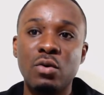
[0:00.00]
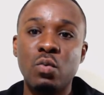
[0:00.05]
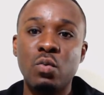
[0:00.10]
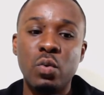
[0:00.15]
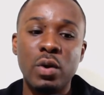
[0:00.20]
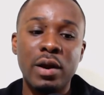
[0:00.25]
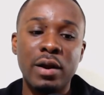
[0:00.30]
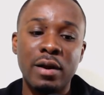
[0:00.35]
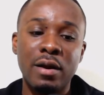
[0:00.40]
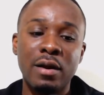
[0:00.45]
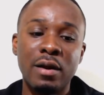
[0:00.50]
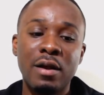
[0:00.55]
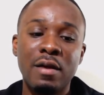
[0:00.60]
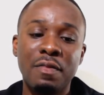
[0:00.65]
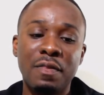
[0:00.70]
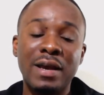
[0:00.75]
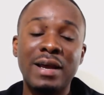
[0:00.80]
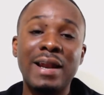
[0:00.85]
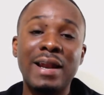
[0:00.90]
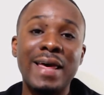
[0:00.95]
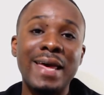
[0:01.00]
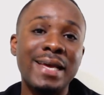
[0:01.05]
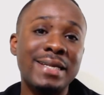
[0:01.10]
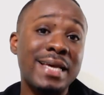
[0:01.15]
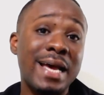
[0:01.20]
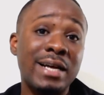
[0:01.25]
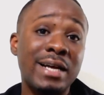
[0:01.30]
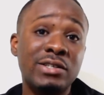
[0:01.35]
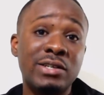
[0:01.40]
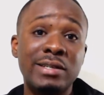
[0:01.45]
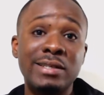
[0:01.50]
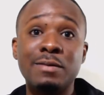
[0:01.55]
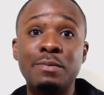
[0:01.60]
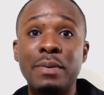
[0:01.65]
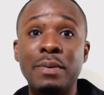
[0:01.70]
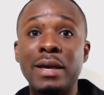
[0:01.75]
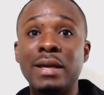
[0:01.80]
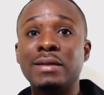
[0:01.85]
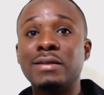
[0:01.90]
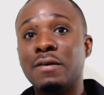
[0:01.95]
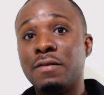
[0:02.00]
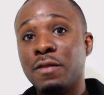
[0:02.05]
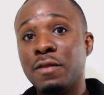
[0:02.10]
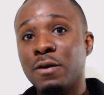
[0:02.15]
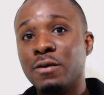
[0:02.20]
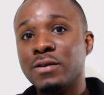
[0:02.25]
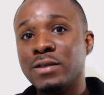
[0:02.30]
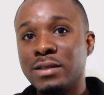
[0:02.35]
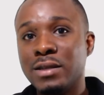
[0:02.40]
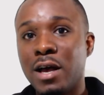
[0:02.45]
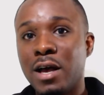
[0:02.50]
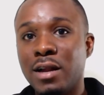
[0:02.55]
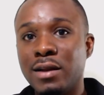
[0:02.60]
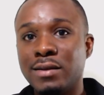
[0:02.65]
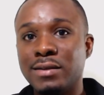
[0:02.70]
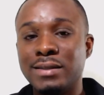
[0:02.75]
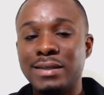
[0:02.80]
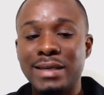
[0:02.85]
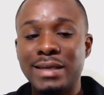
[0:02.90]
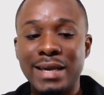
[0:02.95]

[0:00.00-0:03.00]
where the client actually spent $1,000